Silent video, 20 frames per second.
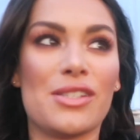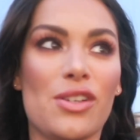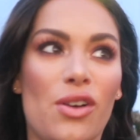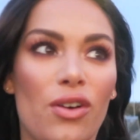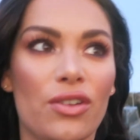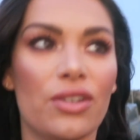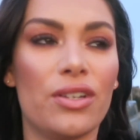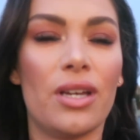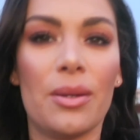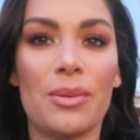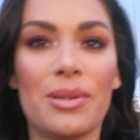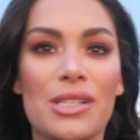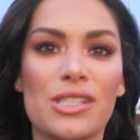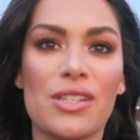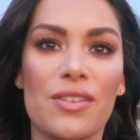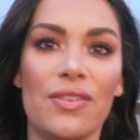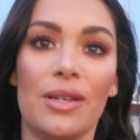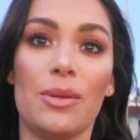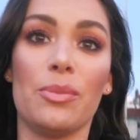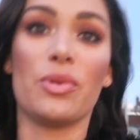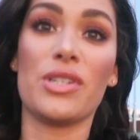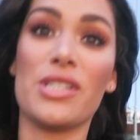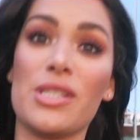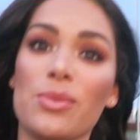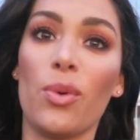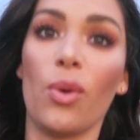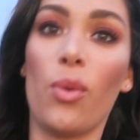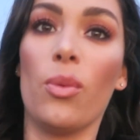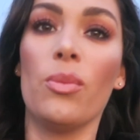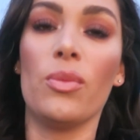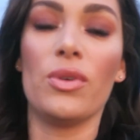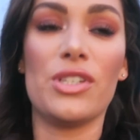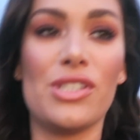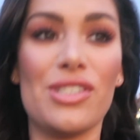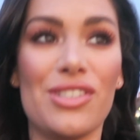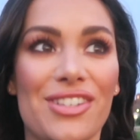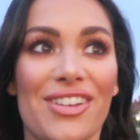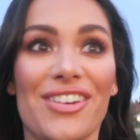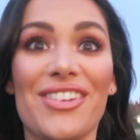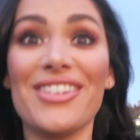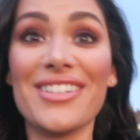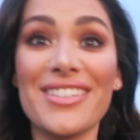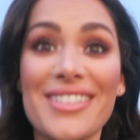is on I'm actually feeling pretty warm which is good